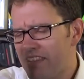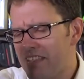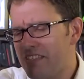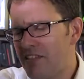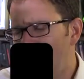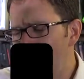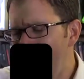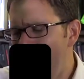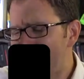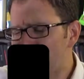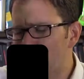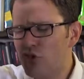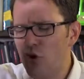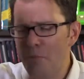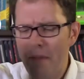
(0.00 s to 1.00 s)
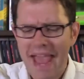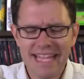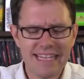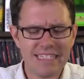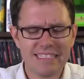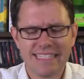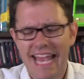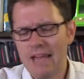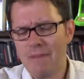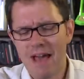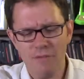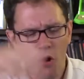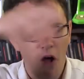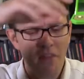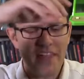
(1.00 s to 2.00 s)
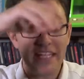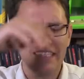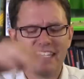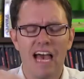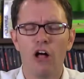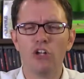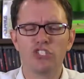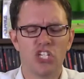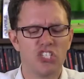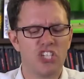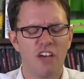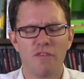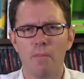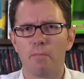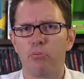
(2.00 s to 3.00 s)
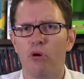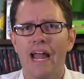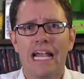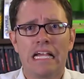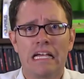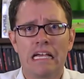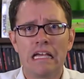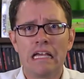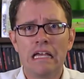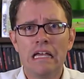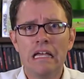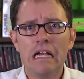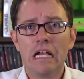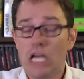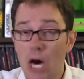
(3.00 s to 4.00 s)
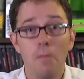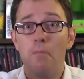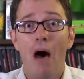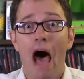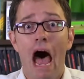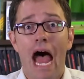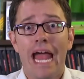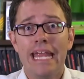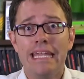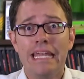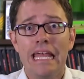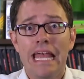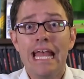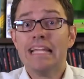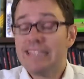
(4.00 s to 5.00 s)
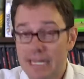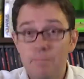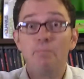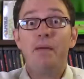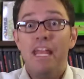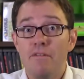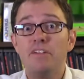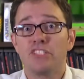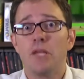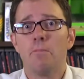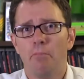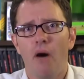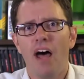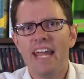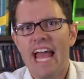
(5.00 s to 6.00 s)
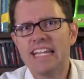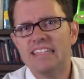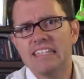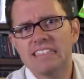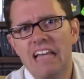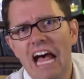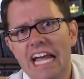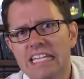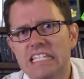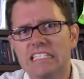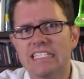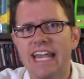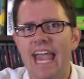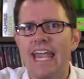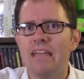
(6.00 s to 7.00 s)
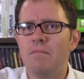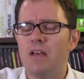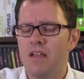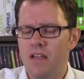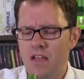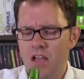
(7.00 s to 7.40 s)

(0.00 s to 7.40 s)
The dumb who made this game have all the intelligence of a brick? combined? Did Beavis and Butthead design this game?